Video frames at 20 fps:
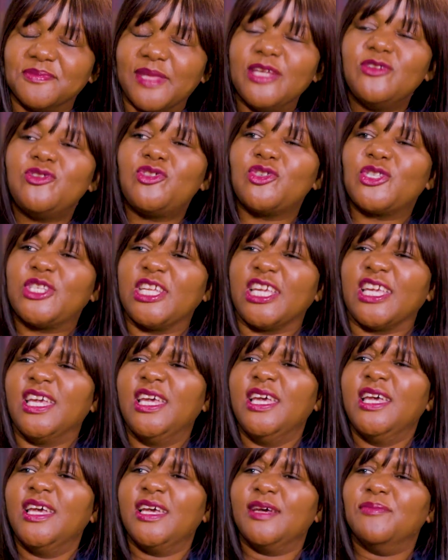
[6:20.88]
Interesting.
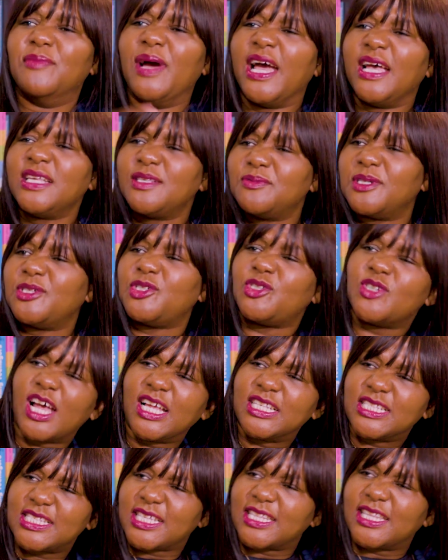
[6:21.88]
My husband should
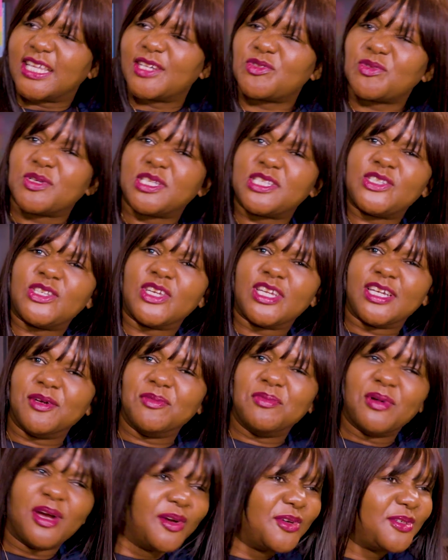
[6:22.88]
answer that question.
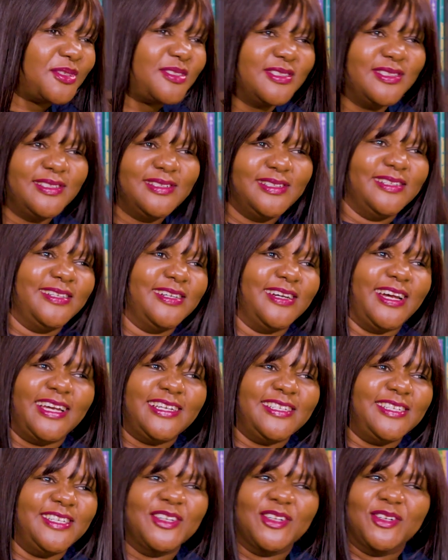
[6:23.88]

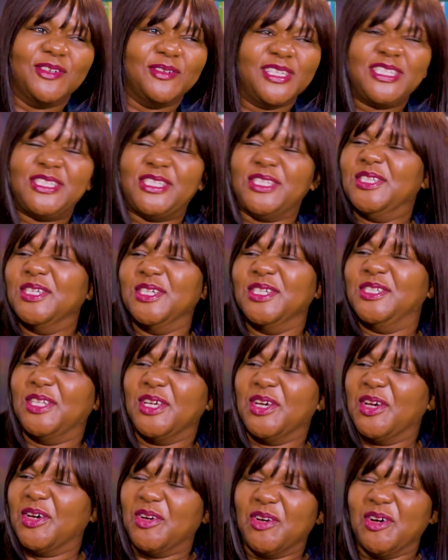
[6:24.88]
What do you
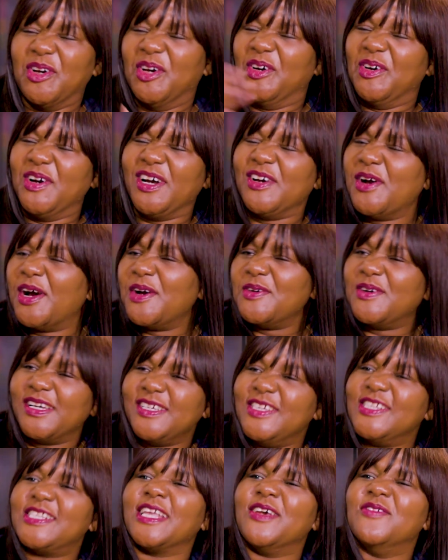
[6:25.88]
do? How are
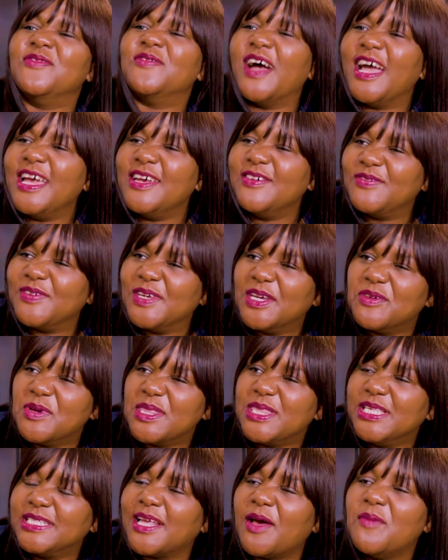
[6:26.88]
you surviving
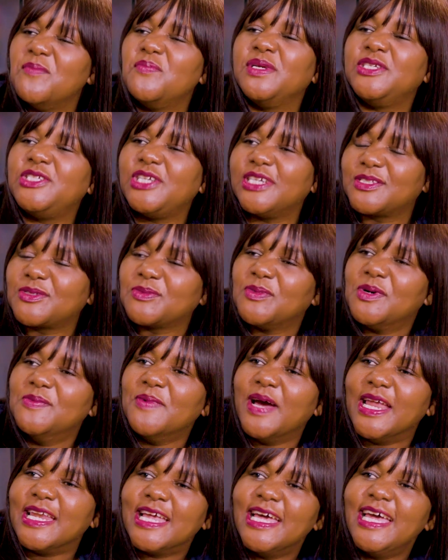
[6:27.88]
with this ambitious
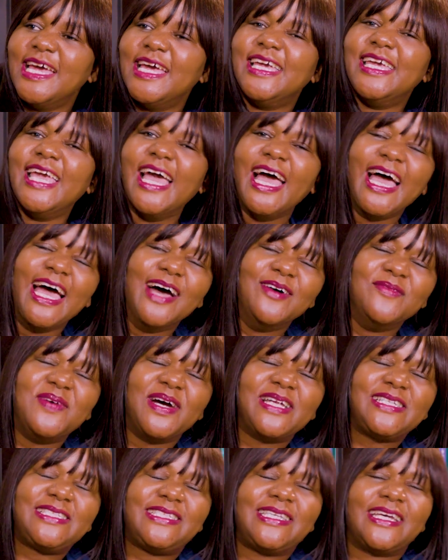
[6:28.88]
woman? Yeah.
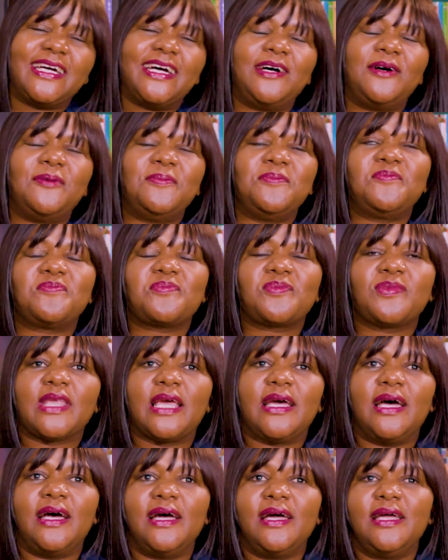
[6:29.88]
But
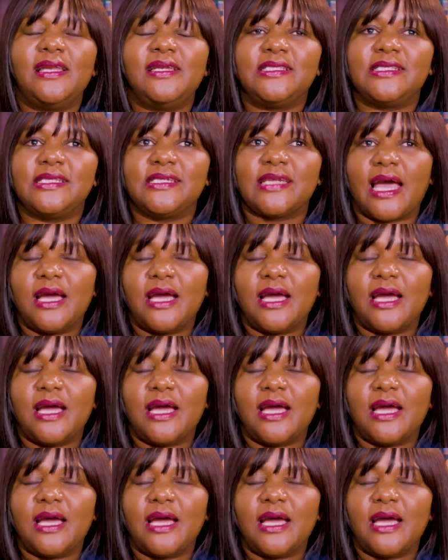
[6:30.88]
listen,